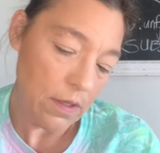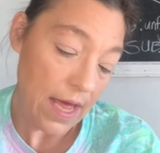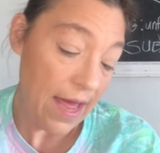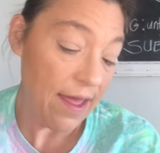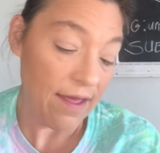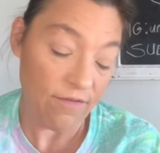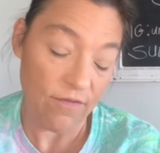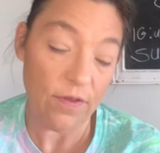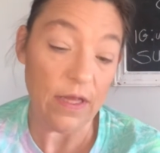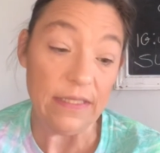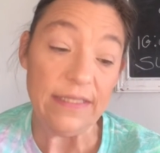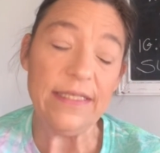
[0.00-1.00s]
I have
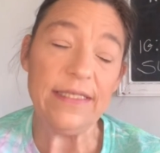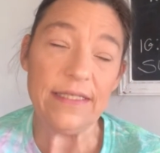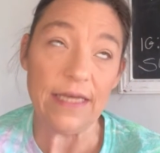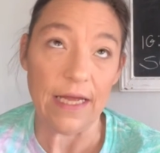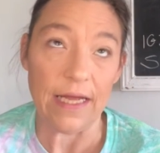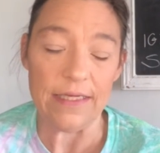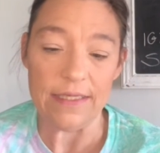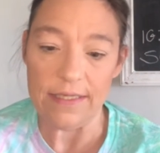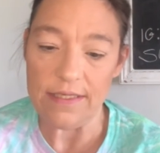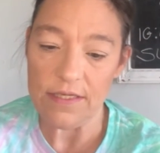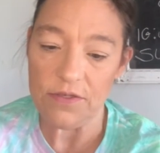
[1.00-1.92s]
got to